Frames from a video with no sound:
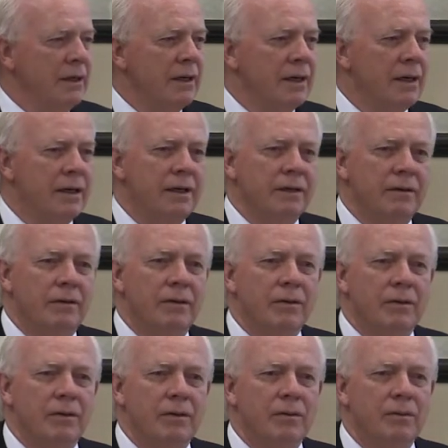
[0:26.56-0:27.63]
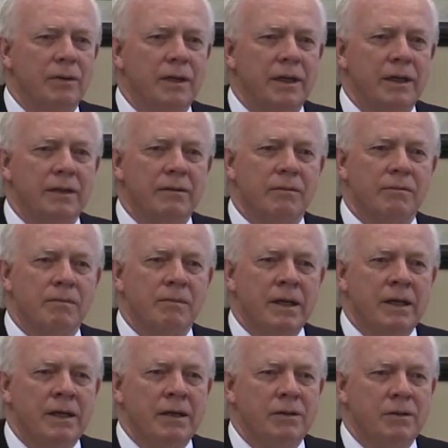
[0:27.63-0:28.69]
uh, we
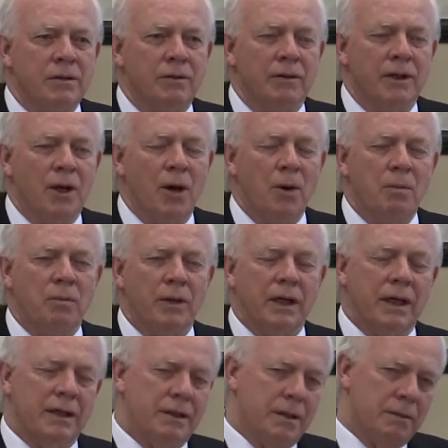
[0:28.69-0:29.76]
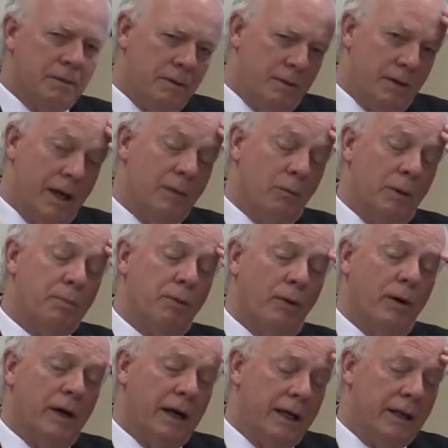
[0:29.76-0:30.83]
certainly hope we get to, and we
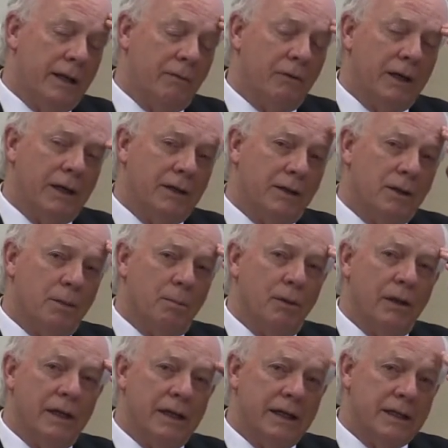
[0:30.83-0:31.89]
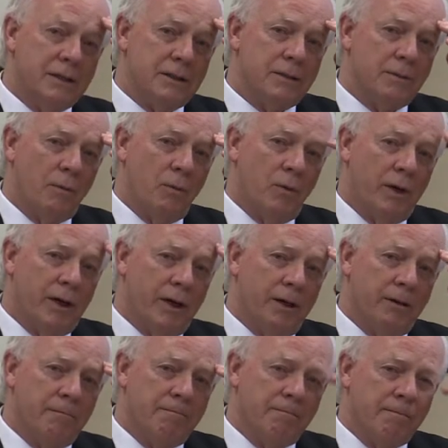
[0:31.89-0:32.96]
pray that we get to the place
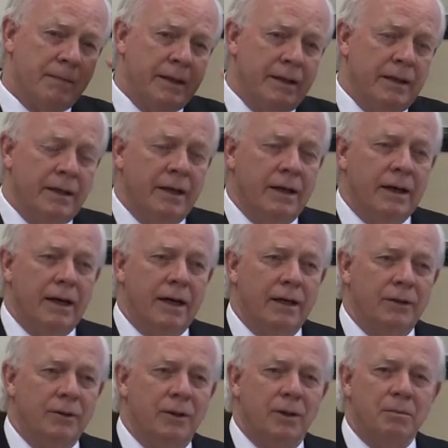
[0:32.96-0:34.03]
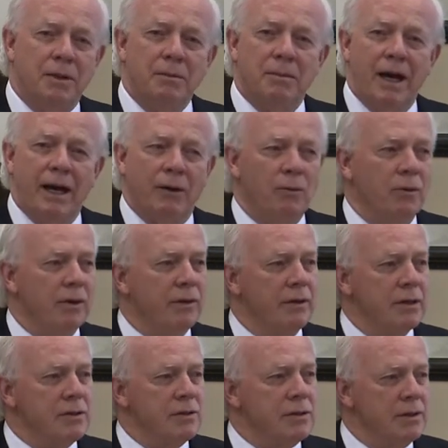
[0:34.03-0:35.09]
where uh, you can be back with
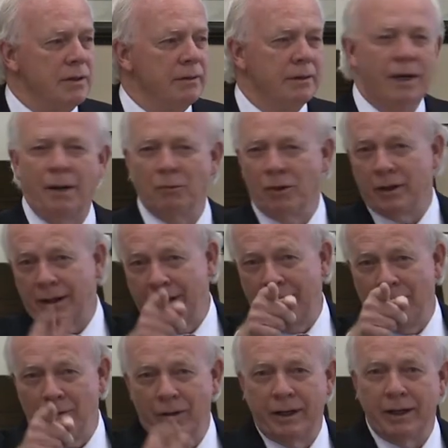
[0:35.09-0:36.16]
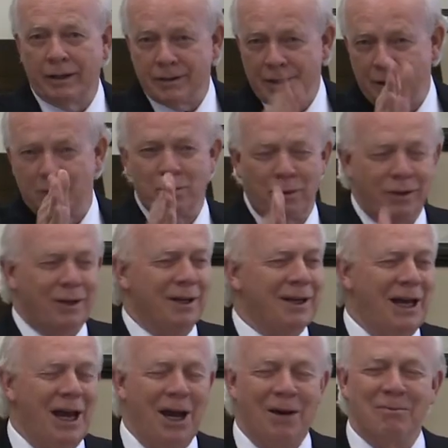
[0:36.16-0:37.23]
us. I'm looking that way because that's where the
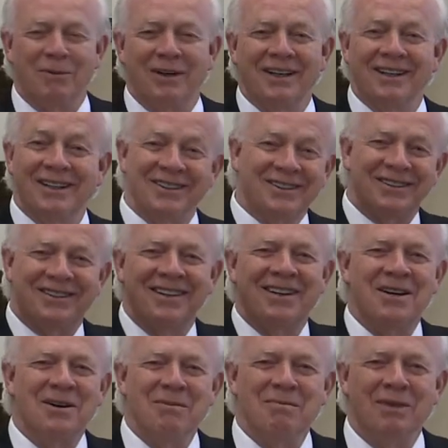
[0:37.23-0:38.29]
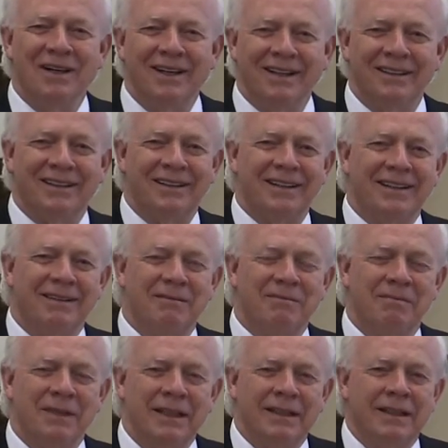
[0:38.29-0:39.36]
camera is. But uh,
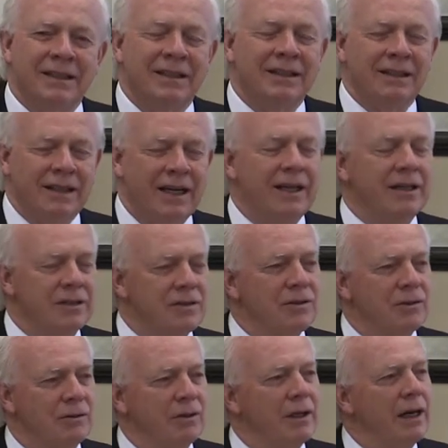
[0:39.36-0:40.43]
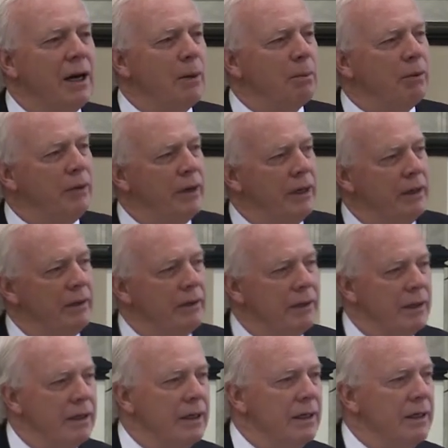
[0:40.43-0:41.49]
that is certainly our
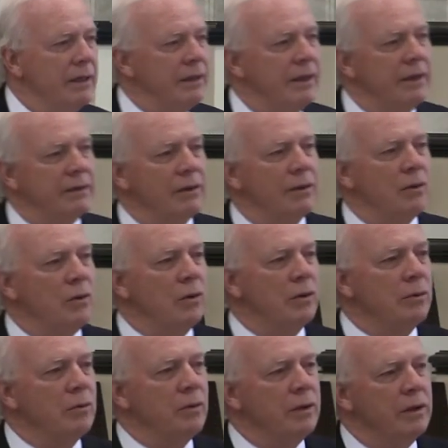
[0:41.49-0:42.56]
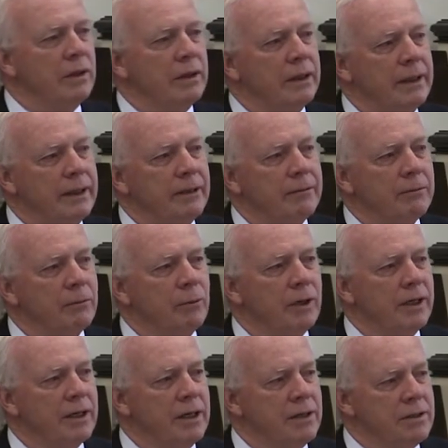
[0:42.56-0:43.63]
prayer uh, that the Lord will uh,
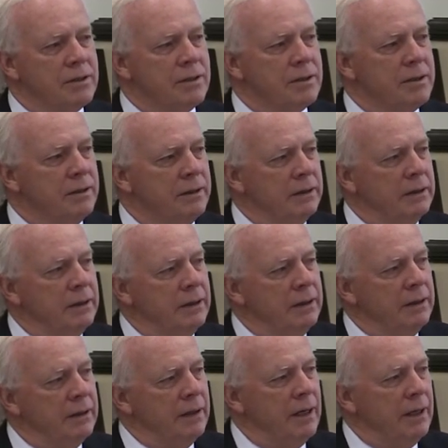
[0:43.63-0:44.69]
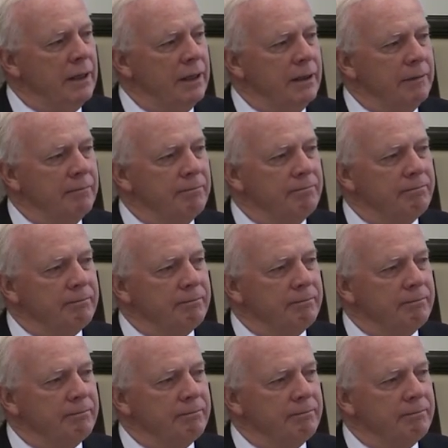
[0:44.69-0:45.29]
rid us um,